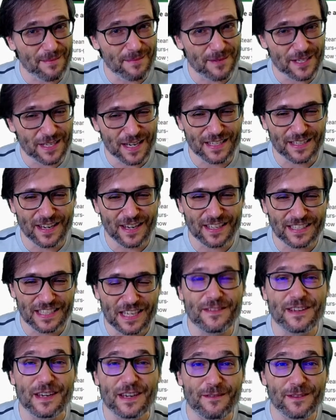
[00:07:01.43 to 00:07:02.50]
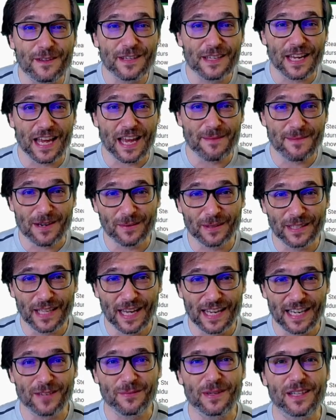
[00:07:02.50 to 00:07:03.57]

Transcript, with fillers: G N dot T V if they're gaming related.